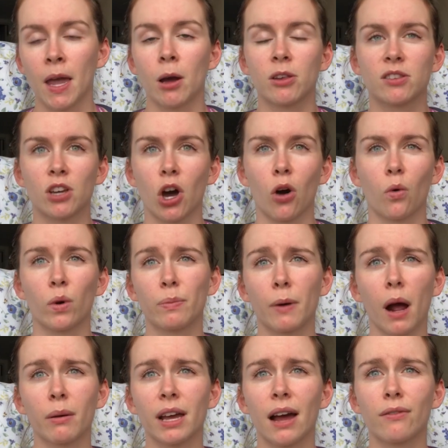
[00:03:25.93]
So we
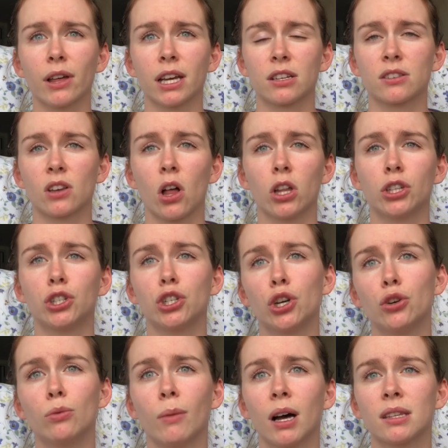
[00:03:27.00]
probably have like a solid
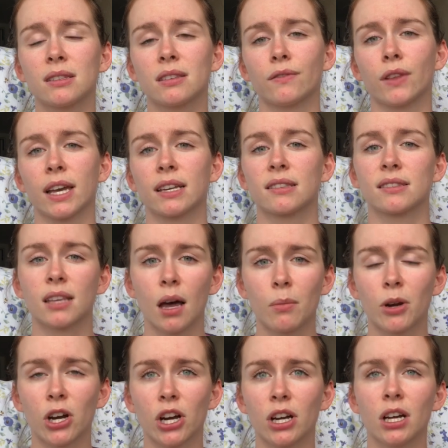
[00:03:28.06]
2 months of like
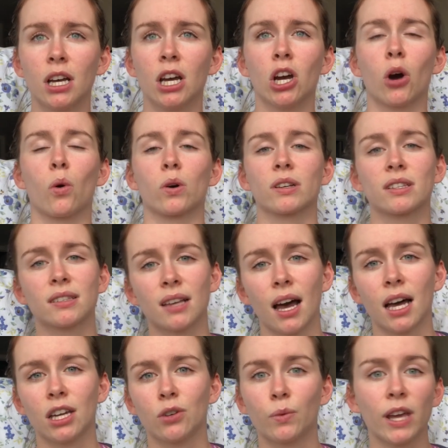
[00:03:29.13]
summer or sun.